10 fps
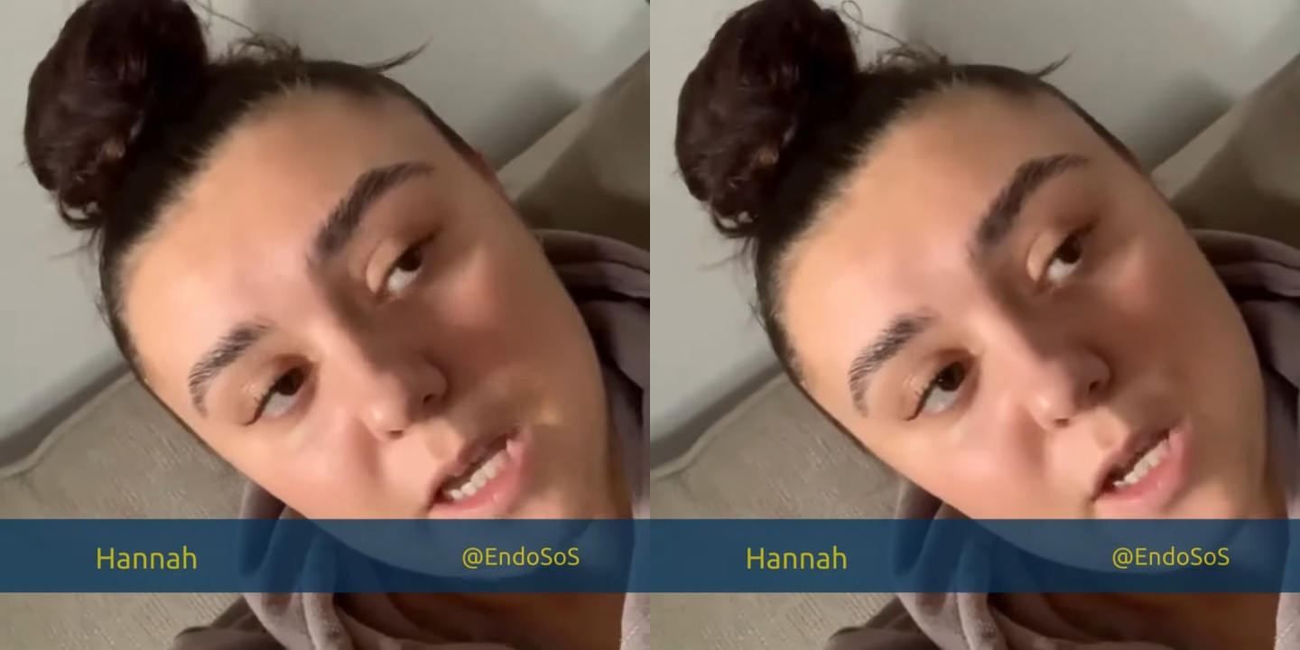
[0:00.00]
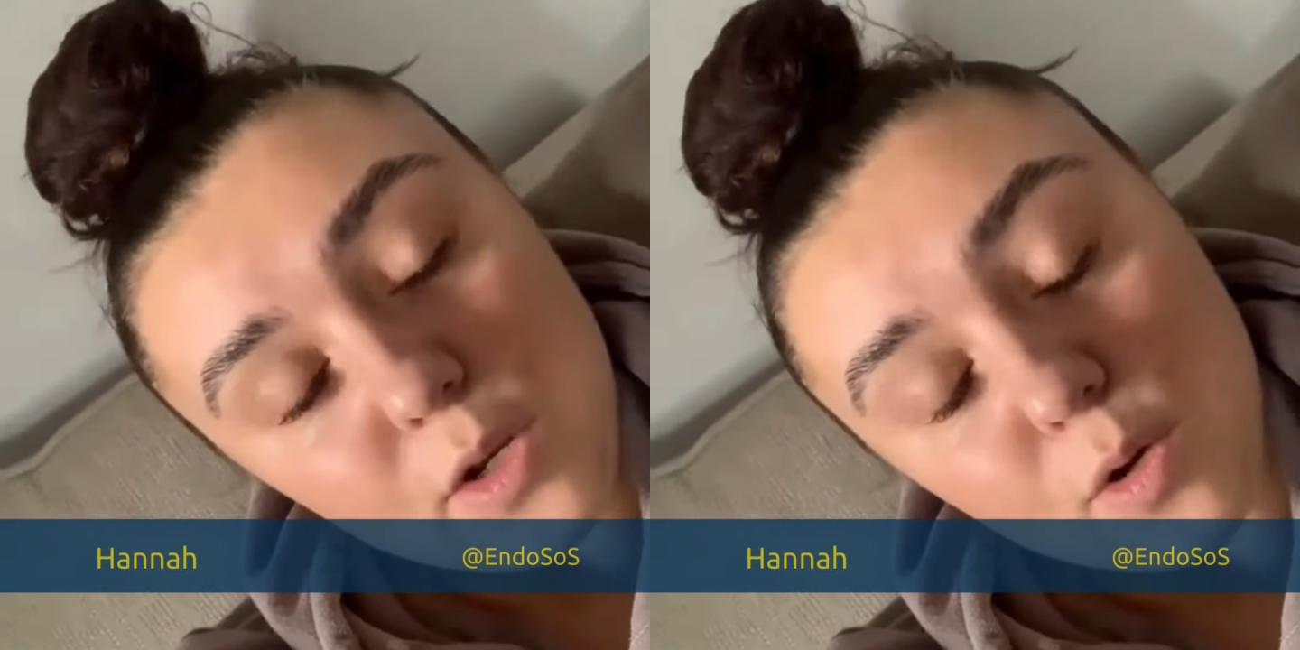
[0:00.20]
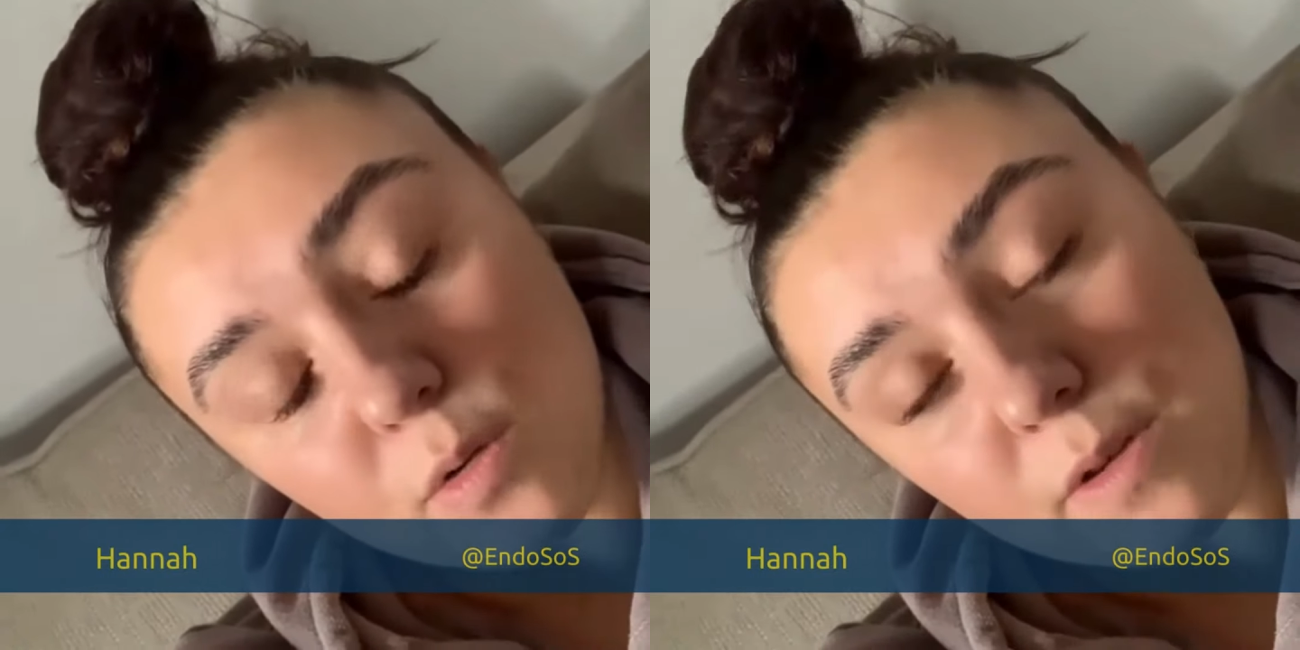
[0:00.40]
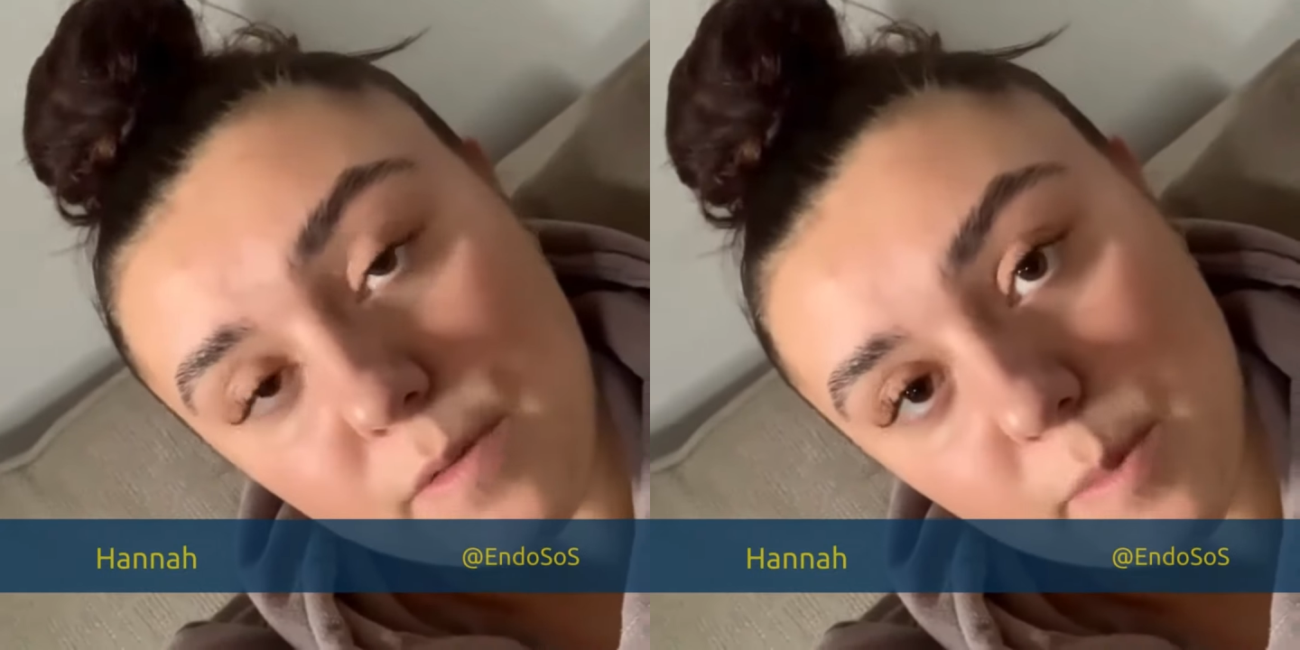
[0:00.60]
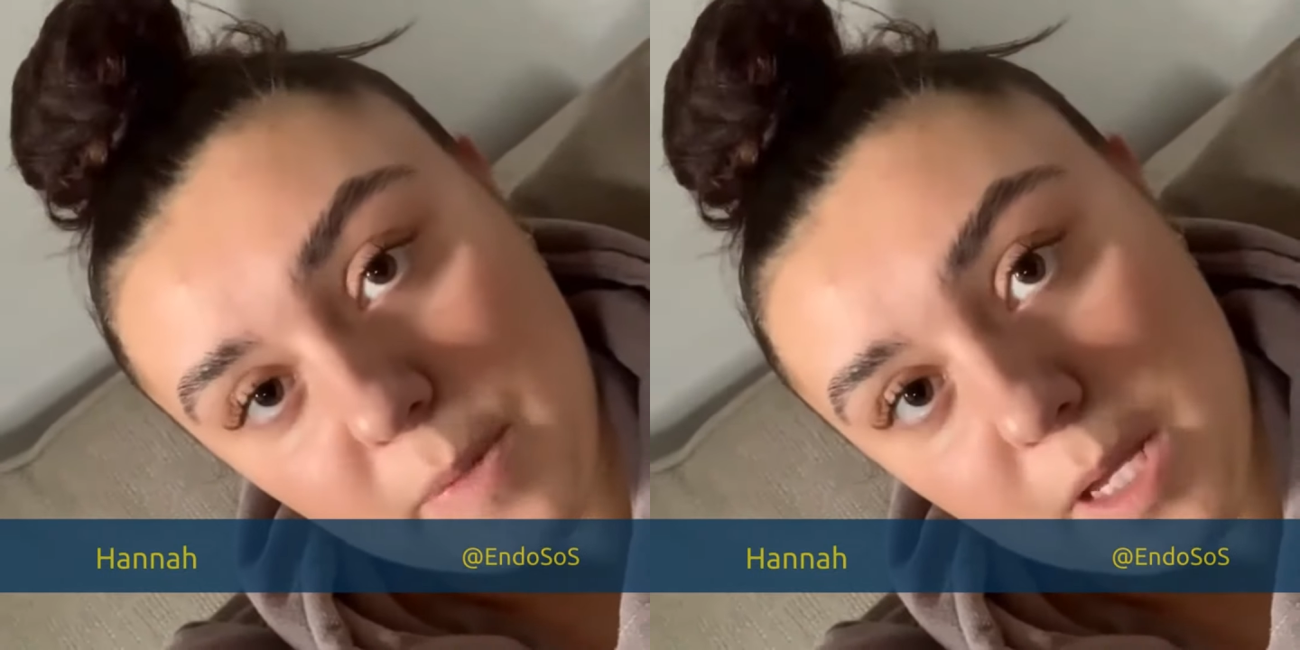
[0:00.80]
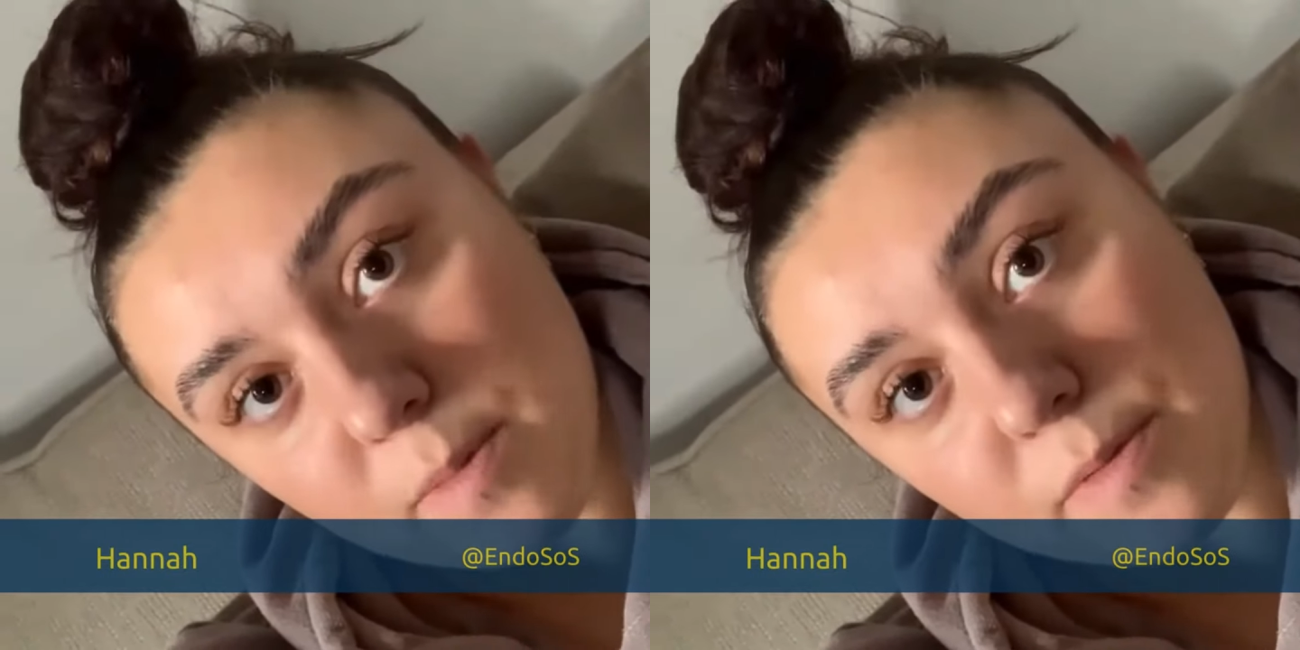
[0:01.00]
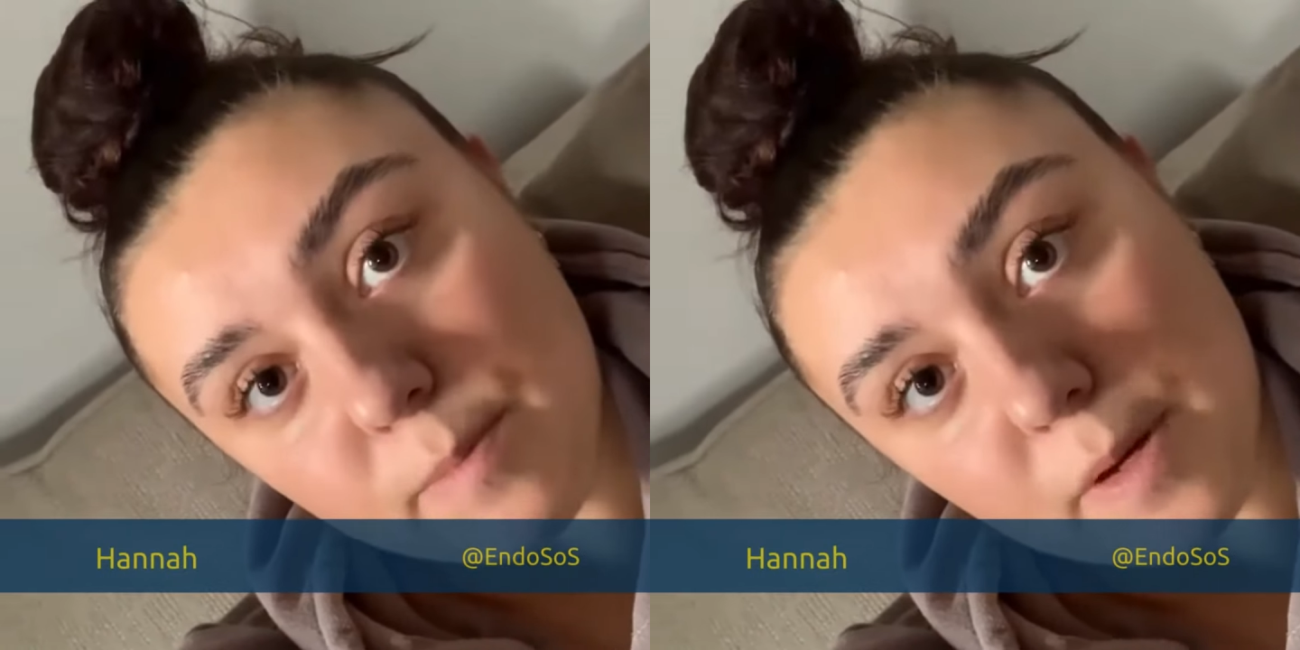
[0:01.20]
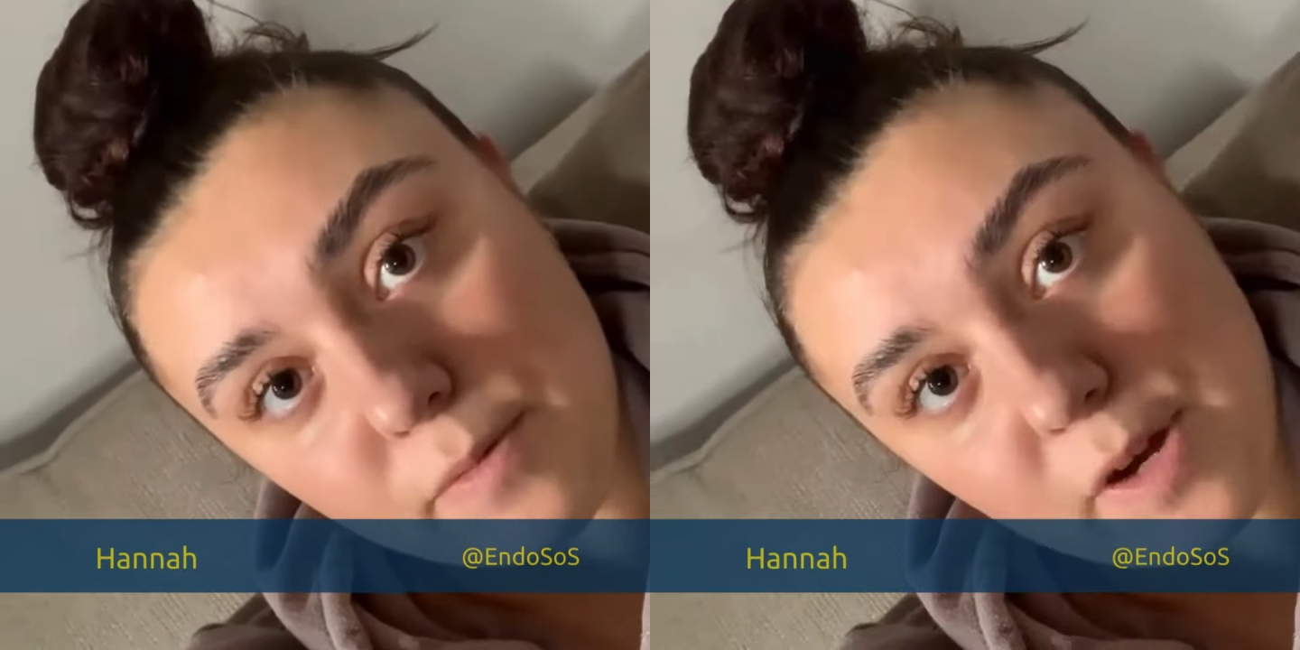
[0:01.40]
not only for me, but for
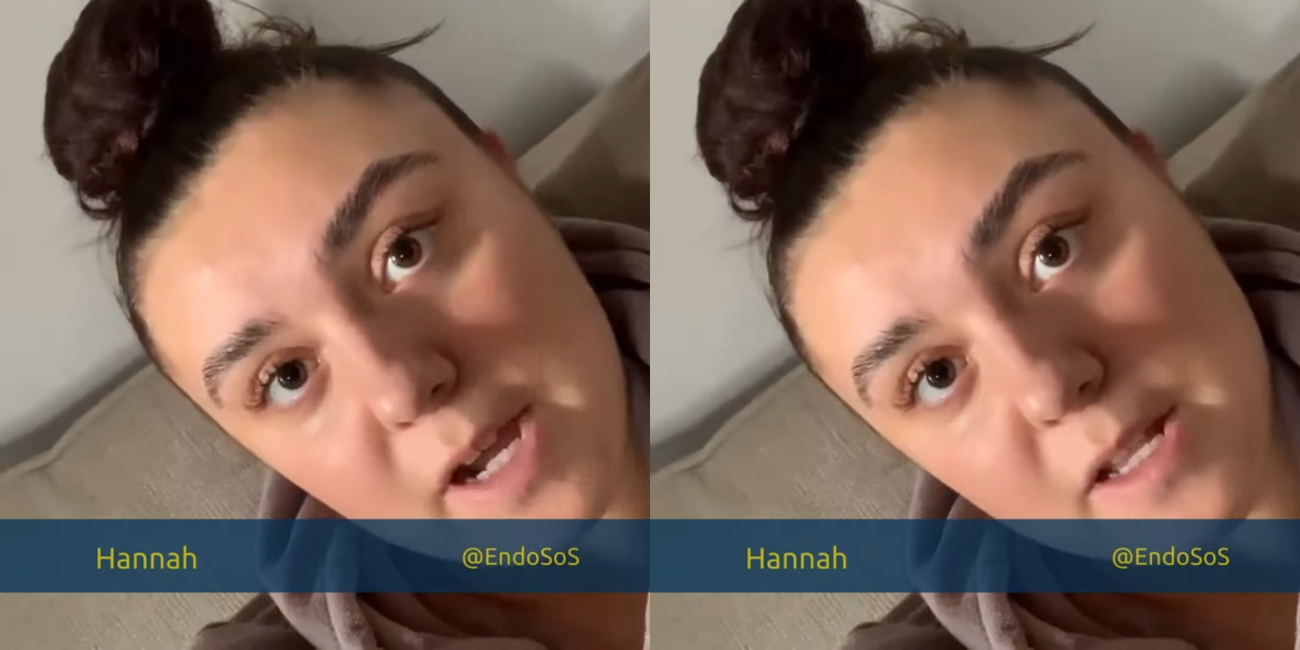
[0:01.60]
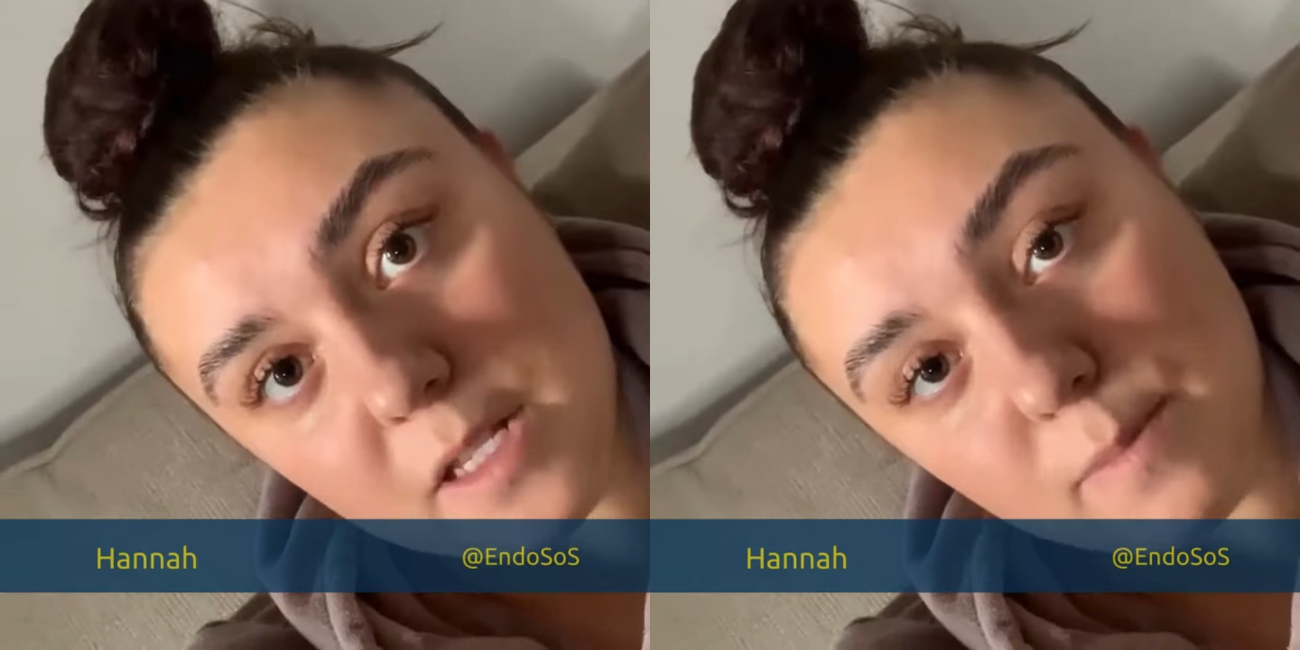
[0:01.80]
my friends,